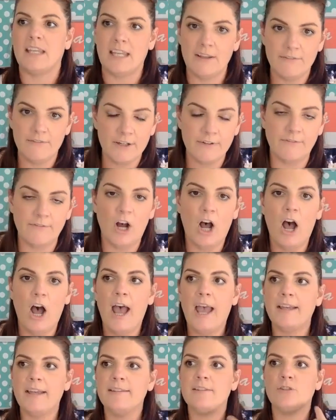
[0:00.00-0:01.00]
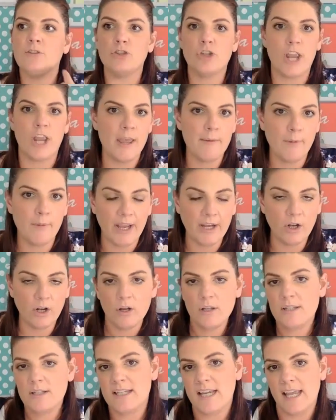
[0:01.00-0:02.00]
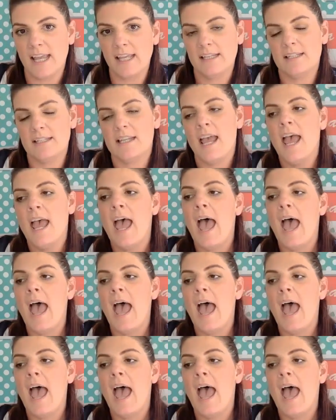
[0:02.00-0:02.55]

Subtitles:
give advice, share my content.